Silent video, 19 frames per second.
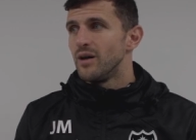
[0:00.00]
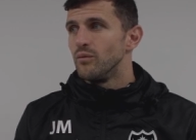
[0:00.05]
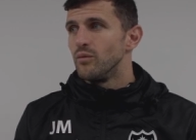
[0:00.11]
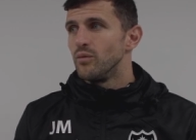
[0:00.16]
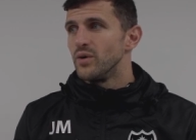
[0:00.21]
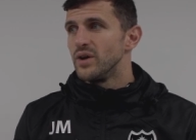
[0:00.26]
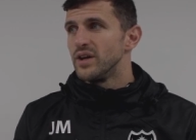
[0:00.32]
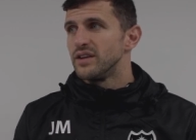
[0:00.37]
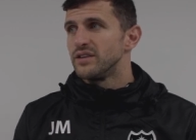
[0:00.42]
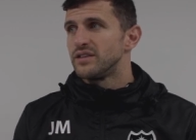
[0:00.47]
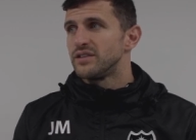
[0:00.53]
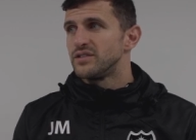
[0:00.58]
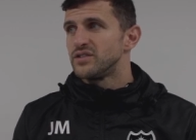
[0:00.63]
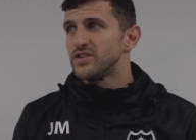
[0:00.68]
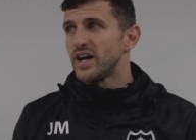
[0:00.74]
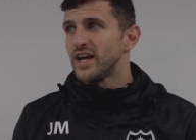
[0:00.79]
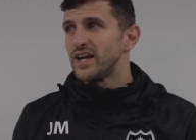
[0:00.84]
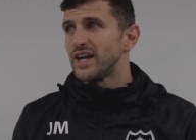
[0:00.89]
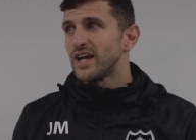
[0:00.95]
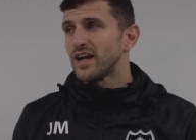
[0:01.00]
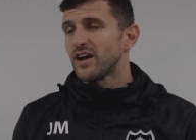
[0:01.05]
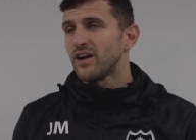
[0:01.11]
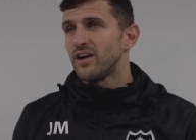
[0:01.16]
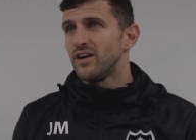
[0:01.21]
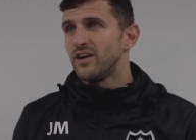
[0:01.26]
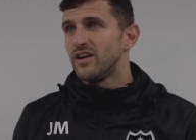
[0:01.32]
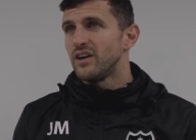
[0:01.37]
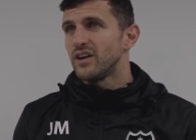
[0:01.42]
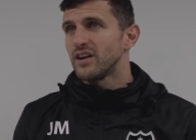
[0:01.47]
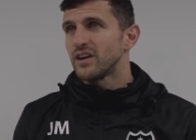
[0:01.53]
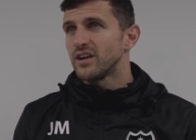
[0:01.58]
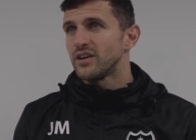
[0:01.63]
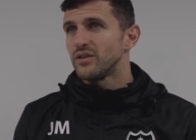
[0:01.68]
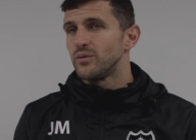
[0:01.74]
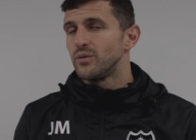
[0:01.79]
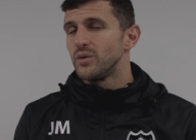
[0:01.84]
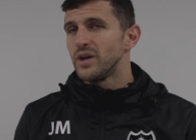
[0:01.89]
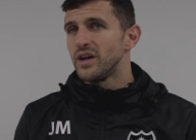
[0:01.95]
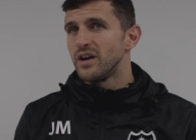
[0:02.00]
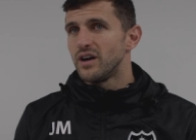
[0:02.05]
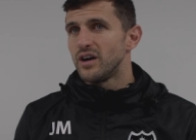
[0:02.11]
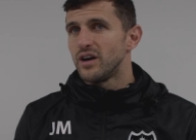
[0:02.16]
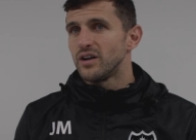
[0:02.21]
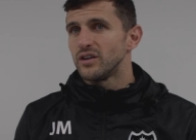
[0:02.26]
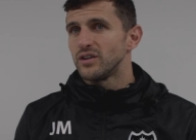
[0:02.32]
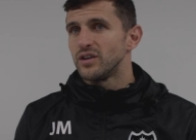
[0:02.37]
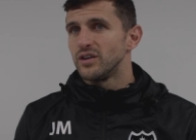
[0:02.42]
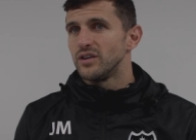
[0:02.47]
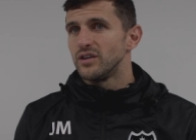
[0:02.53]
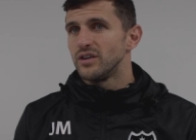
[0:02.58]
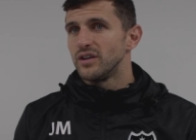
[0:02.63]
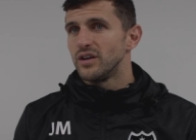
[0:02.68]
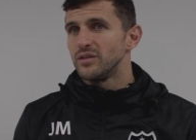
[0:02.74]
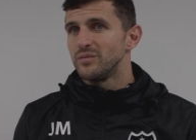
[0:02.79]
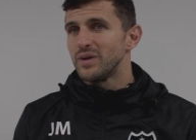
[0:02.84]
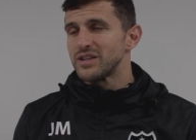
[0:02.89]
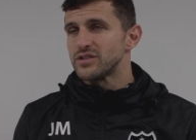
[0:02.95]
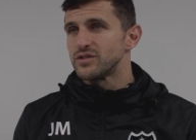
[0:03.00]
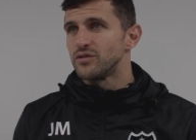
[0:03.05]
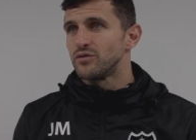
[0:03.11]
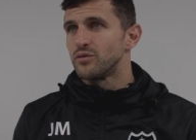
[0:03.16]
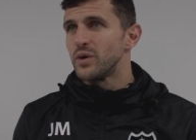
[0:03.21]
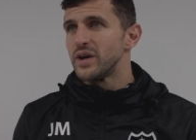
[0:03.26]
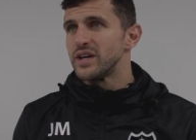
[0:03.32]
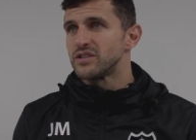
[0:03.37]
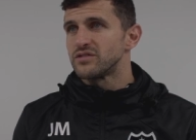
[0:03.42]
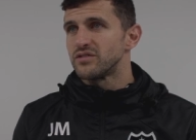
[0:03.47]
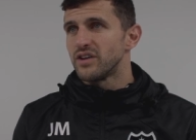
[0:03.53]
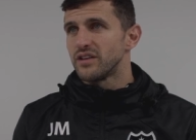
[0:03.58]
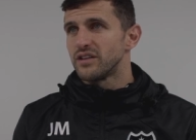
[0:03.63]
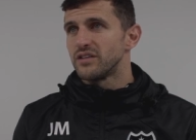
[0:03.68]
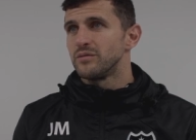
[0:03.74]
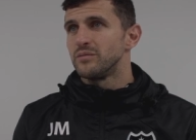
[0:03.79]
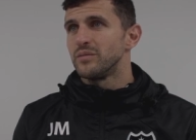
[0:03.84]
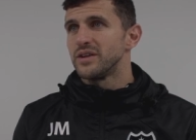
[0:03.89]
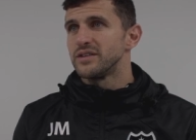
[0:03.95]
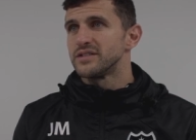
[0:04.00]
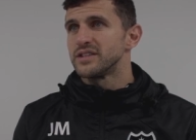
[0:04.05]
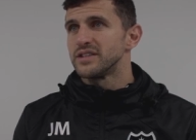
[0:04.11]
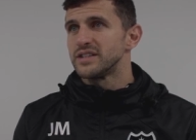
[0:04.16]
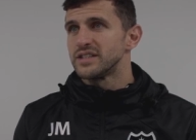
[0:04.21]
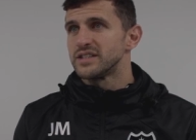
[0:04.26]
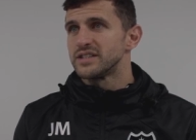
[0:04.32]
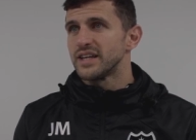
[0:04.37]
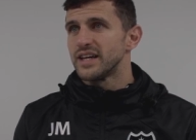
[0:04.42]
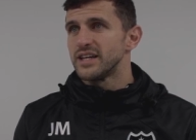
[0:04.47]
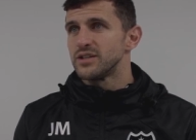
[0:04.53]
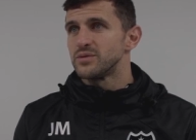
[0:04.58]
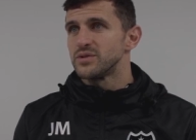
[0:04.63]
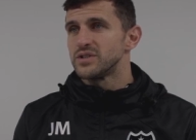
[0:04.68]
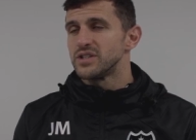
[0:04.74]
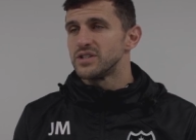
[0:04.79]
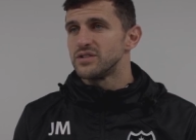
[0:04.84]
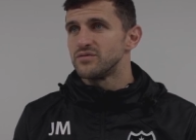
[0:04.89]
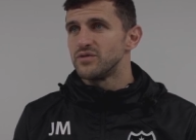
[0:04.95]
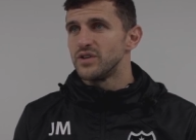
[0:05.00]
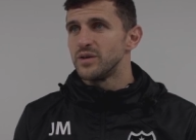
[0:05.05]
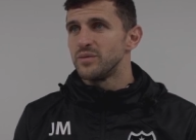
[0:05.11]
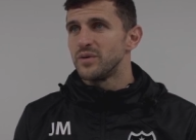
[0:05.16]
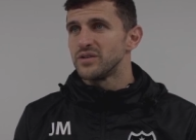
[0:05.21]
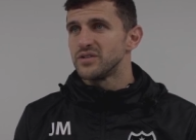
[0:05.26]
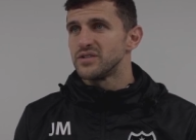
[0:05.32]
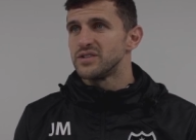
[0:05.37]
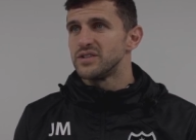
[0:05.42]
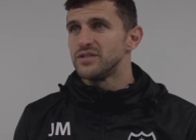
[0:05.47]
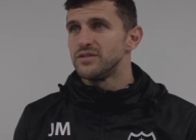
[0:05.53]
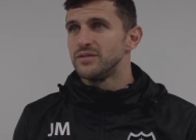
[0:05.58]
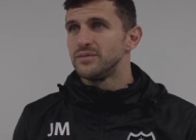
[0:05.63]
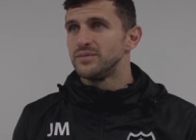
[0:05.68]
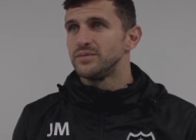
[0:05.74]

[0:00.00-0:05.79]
with Jay and Clark, we are a matter of weeks rather than months at this stage, which is really positive.